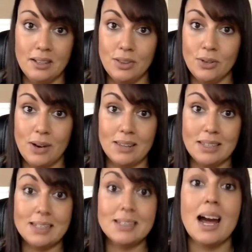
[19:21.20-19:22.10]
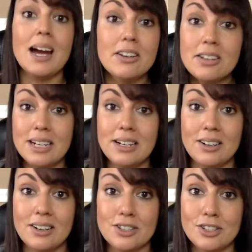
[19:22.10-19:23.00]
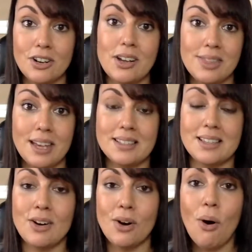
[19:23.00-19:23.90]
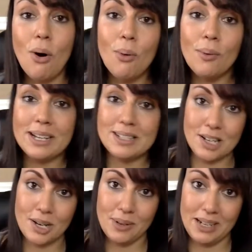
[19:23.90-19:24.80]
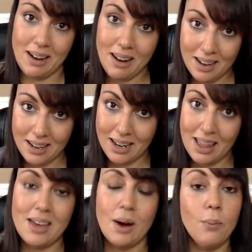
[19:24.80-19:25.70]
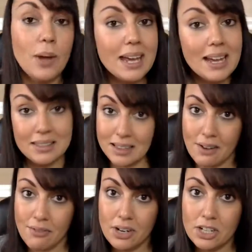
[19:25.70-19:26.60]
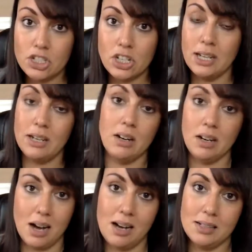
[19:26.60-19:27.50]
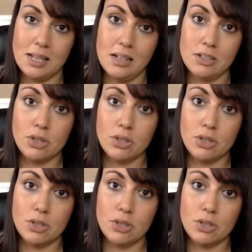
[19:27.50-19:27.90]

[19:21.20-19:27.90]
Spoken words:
throughout the entire year certain things that are always going on that we can leverage in our content.